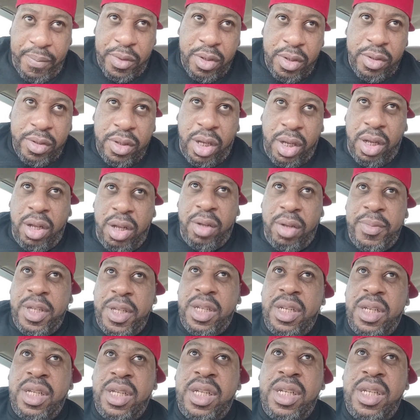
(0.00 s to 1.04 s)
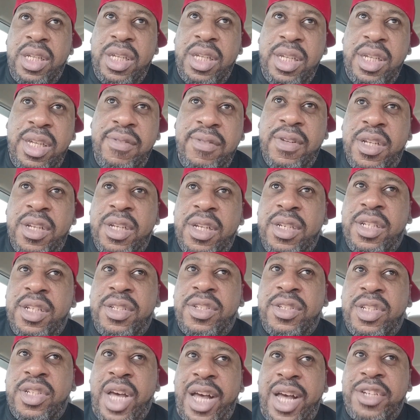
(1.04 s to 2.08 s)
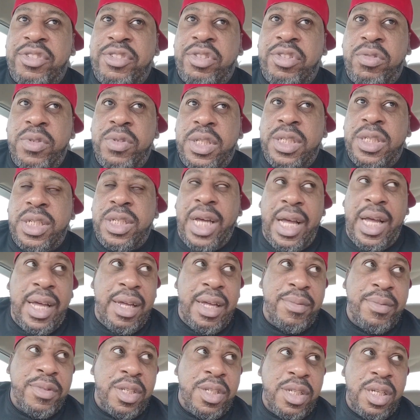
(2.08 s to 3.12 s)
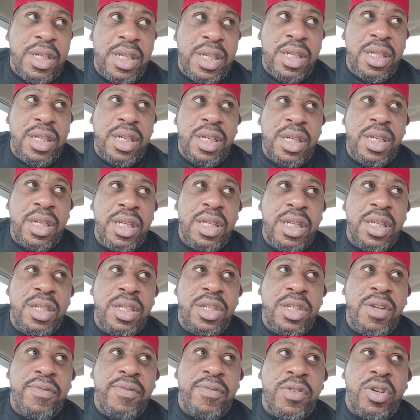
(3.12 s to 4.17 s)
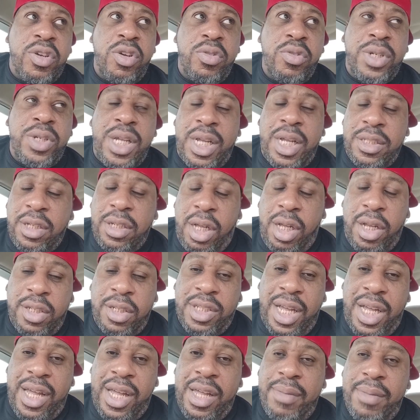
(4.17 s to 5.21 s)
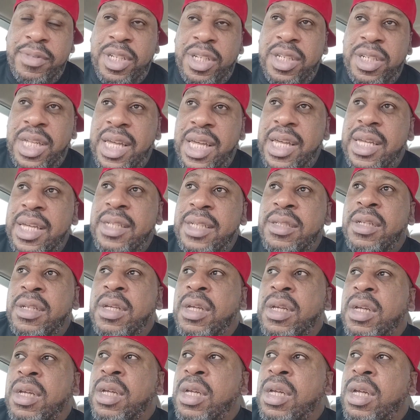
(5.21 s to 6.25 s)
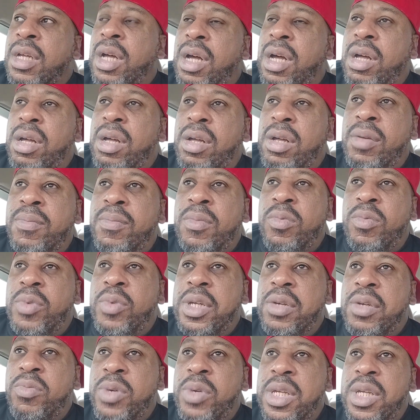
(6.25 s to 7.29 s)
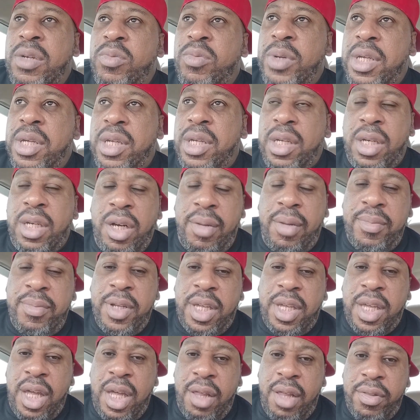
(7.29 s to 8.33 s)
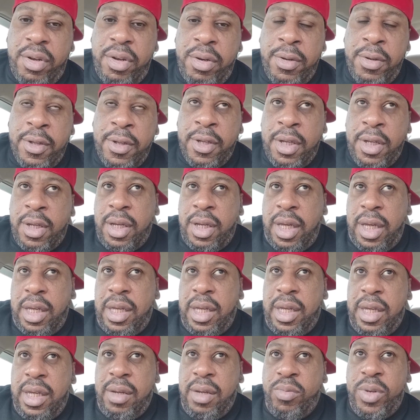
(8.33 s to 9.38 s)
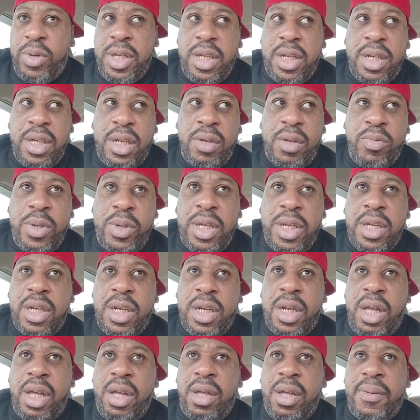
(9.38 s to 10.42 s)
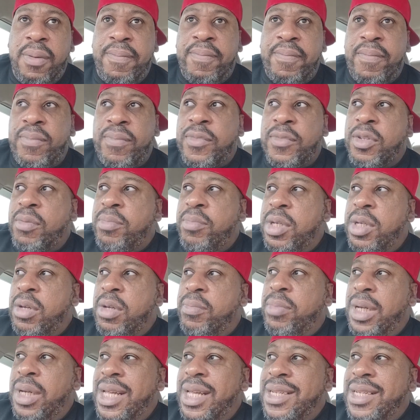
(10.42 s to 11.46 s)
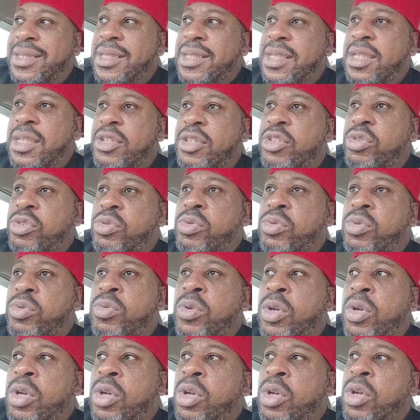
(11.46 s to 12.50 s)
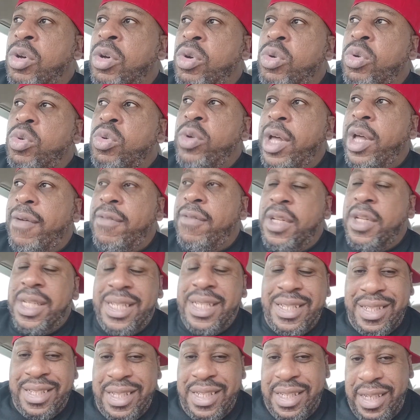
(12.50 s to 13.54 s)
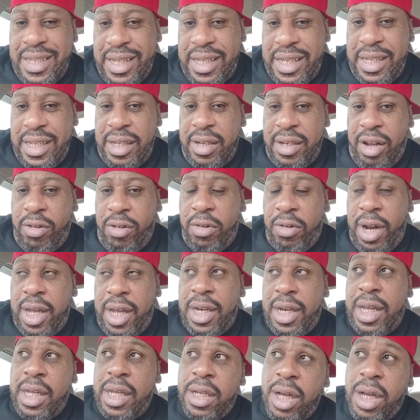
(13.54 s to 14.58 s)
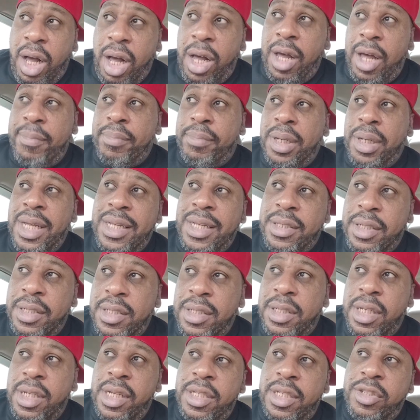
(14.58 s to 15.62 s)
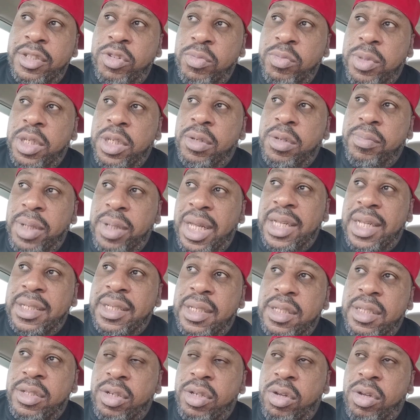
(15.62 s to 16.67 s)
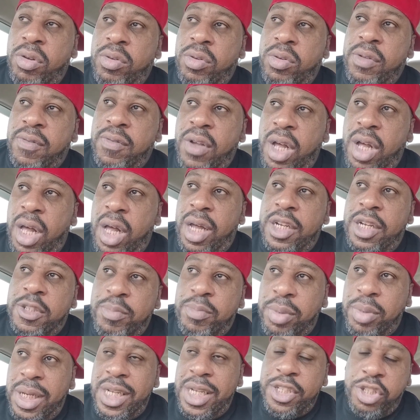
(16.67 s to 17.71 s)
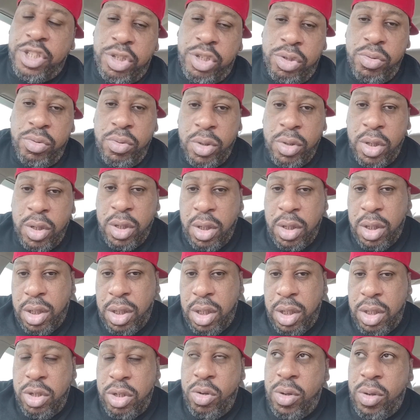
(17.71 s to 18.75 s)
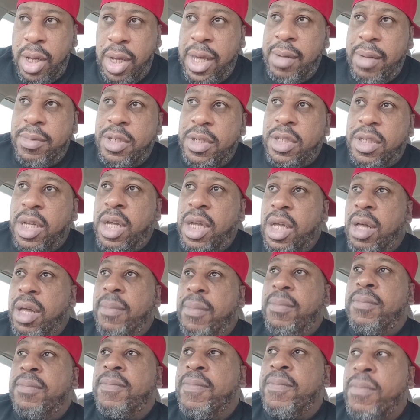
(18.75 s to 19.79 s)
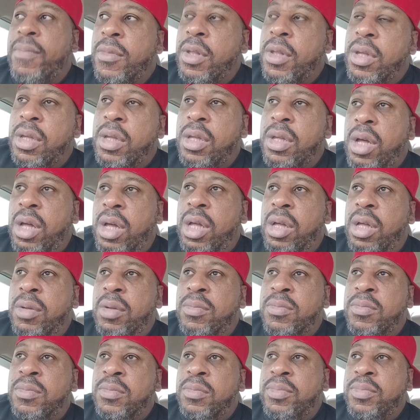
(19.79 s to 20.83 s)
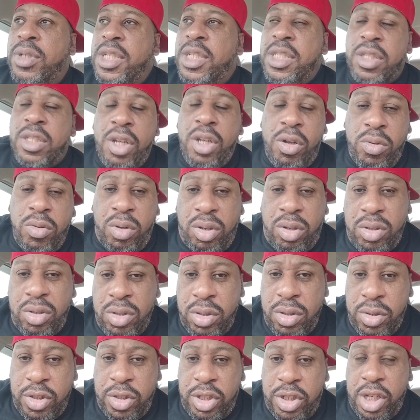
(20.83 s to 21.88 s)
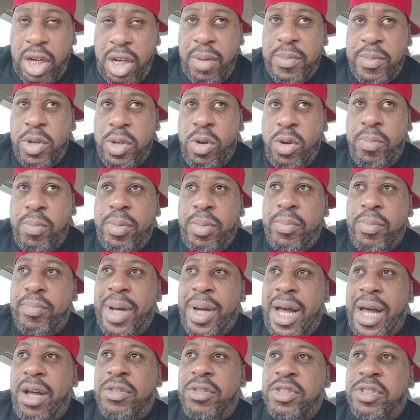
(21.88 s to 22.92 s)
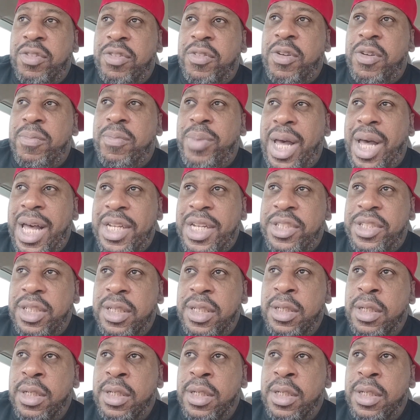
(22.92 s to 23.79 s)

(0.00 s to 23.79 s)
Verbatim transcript: um, in, in, even in disastrous times and, and, and in difficult uh, times and days, um, we, we, we can come together and, and we can, we can um, be a blessing to whoever is in need. All right. And God blesses us to be a blessing. So if God has blessed you and you are able to help, um, please don't shut up your bowels of compassion